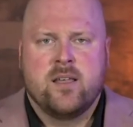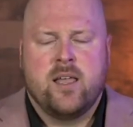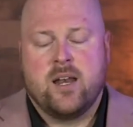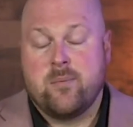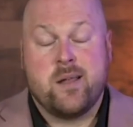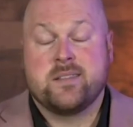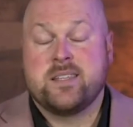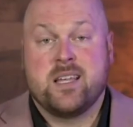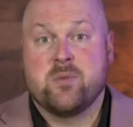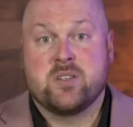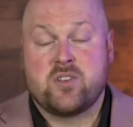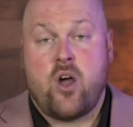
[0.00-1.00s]
And I'm not saying
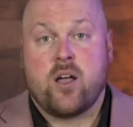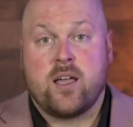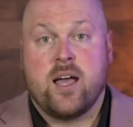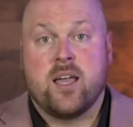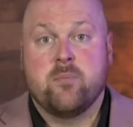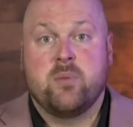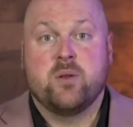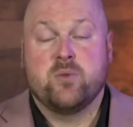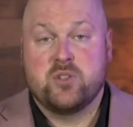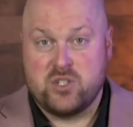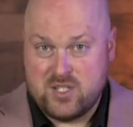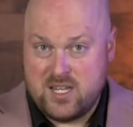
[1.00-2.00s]
I'm a stock guy, but it
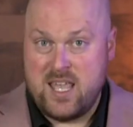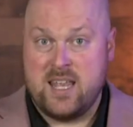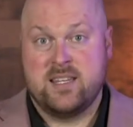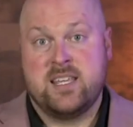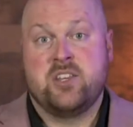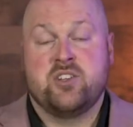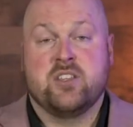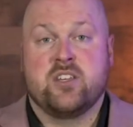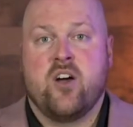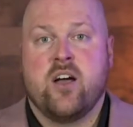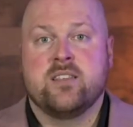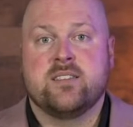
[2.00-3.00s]
was just, again, teaching the
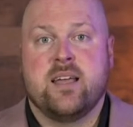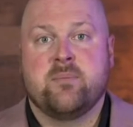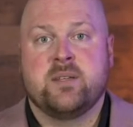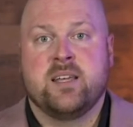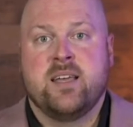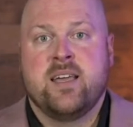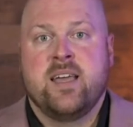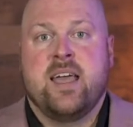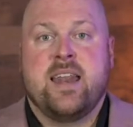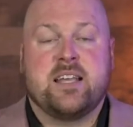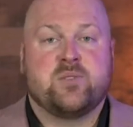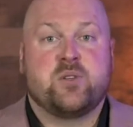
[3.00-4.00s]
concept.
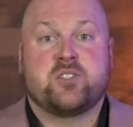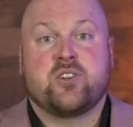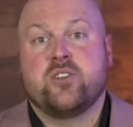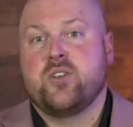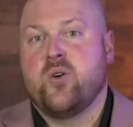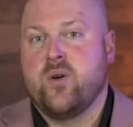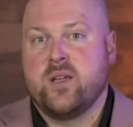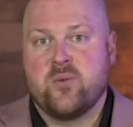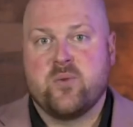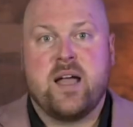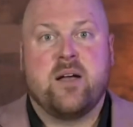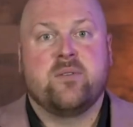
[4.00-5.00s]
And as we started going
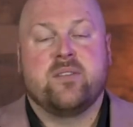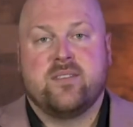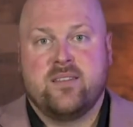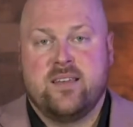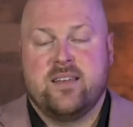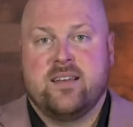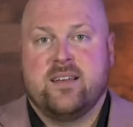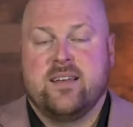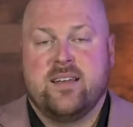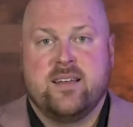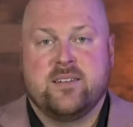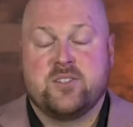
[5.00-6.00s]
around
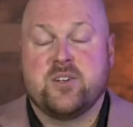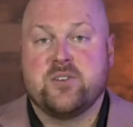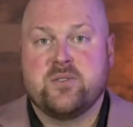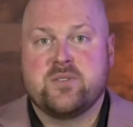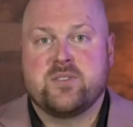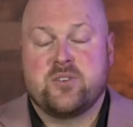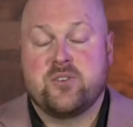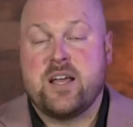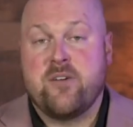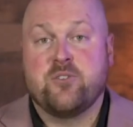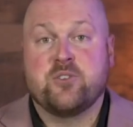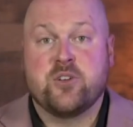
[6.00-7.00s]
turn
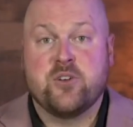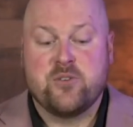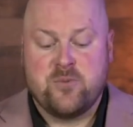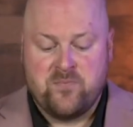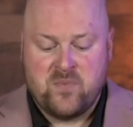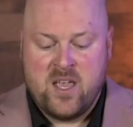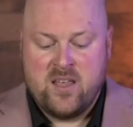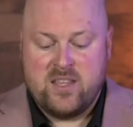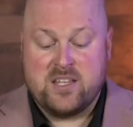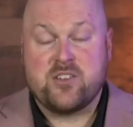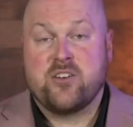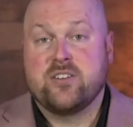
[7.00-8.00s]
after turn, they
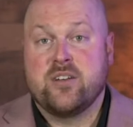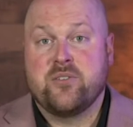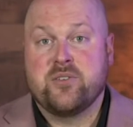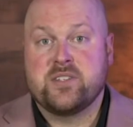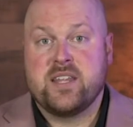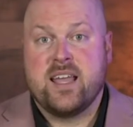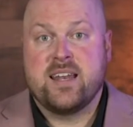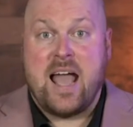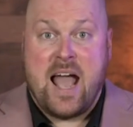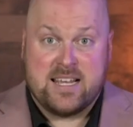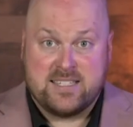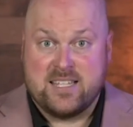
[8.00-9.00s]
started to understand
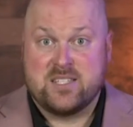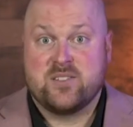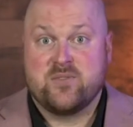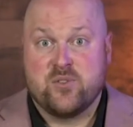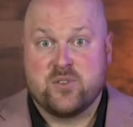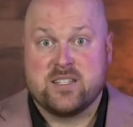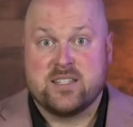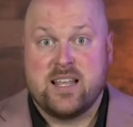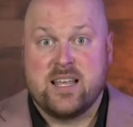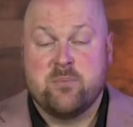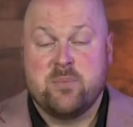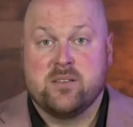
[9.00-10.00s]
assets versus
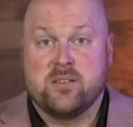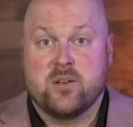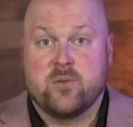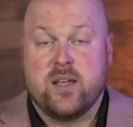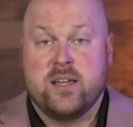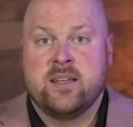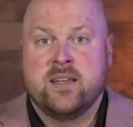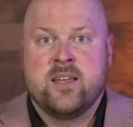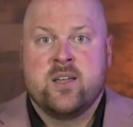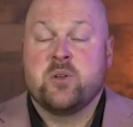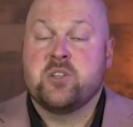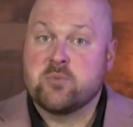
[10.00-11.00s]
liability, right?
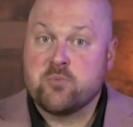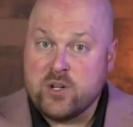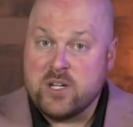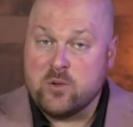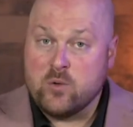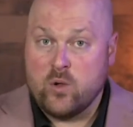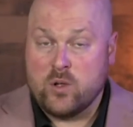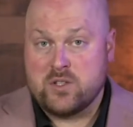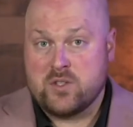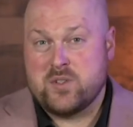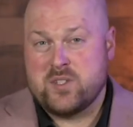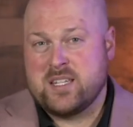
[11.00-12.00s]
Which is pretty cool because
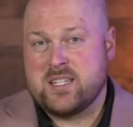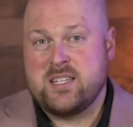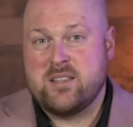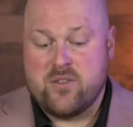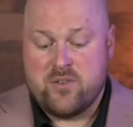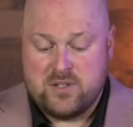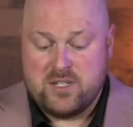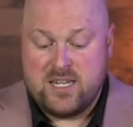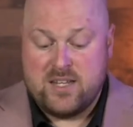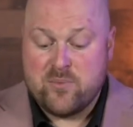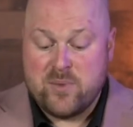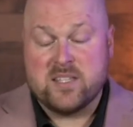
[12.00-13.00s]
they're 16, 13.
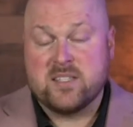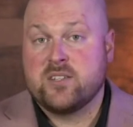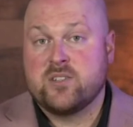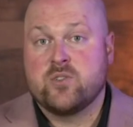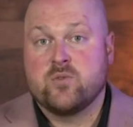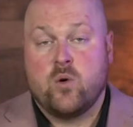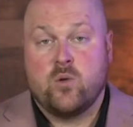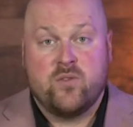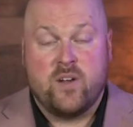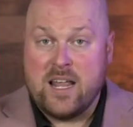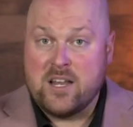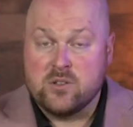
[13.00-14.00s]
Even my 6-year-old,
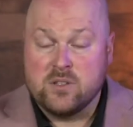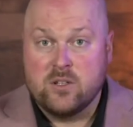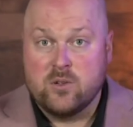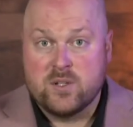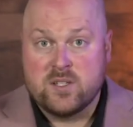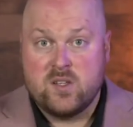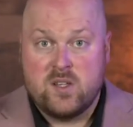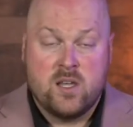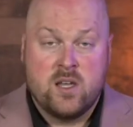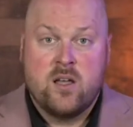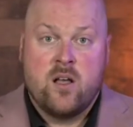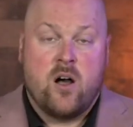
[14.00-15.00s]
financial literacy,
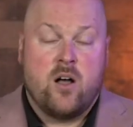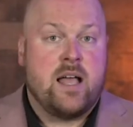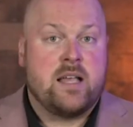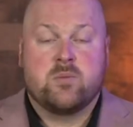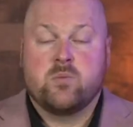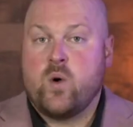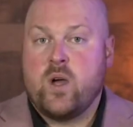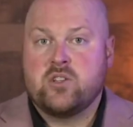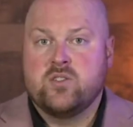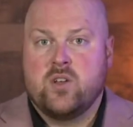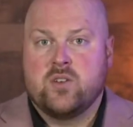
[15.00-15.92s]
I'll ask him questions.